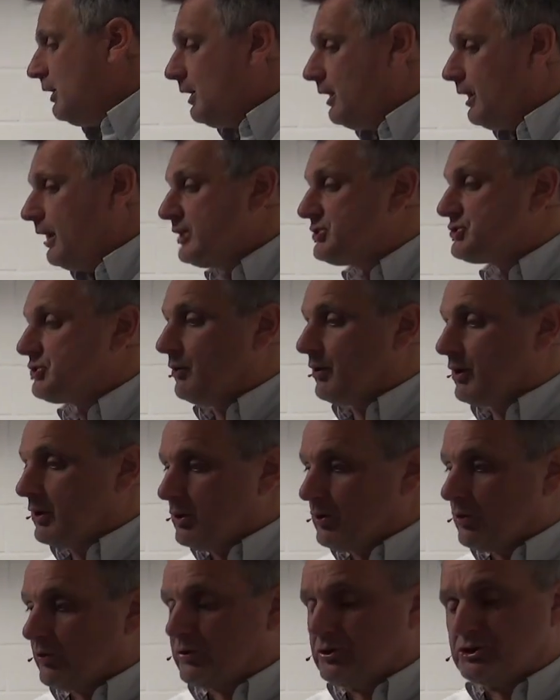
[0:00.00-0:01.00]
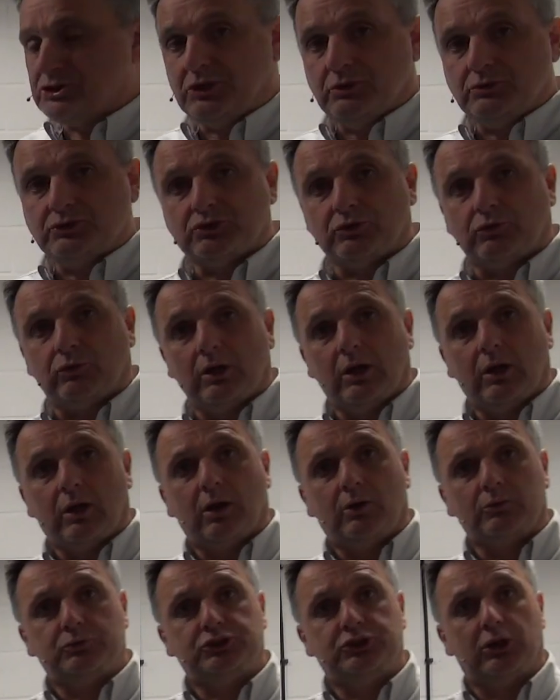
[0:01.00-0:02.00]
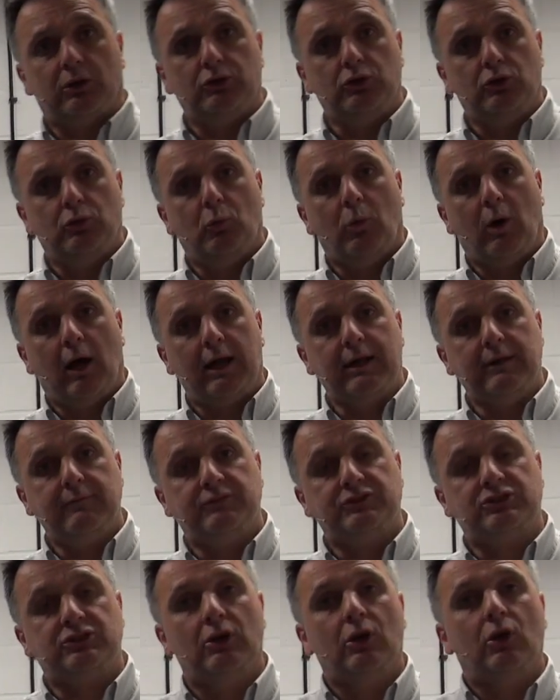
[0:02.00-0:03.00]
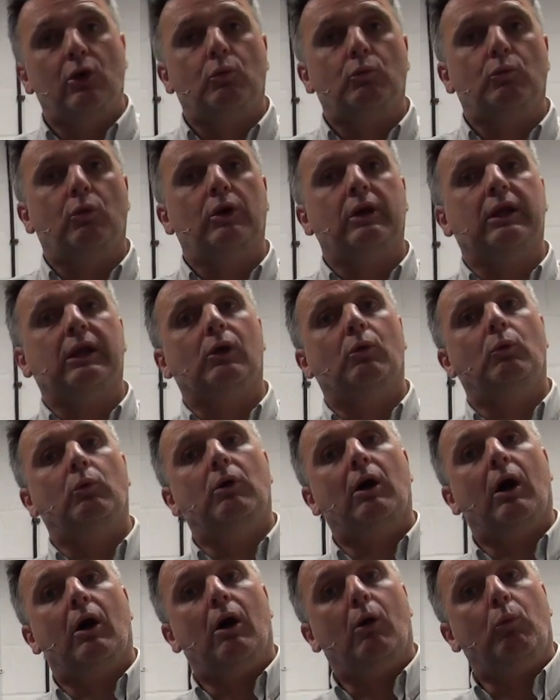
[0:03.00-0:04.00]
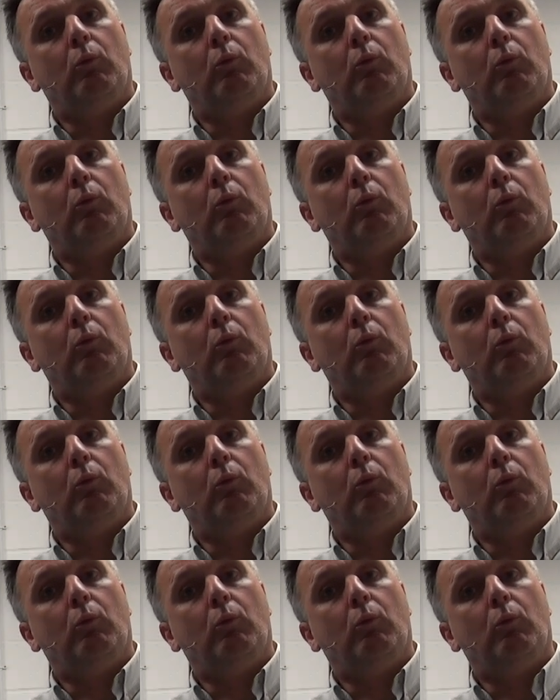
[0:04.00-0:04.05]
Later on in another tutorial, I'll show you waves running uh,